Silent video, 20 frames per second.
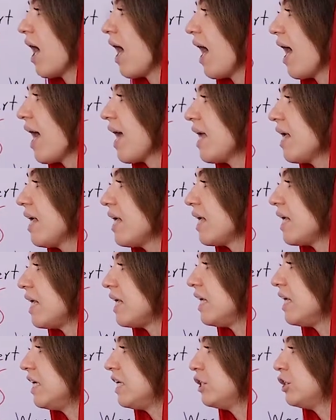I,
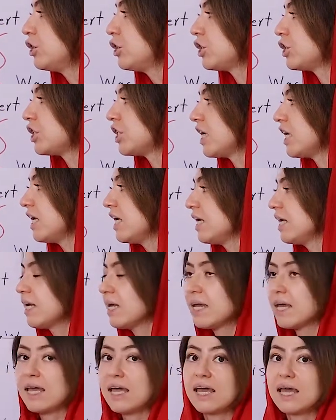he,
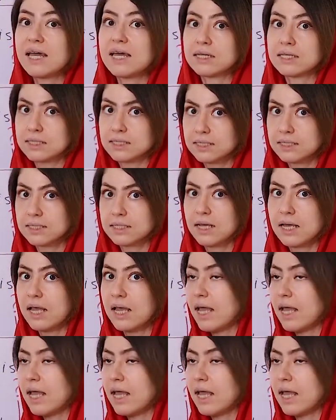she, it,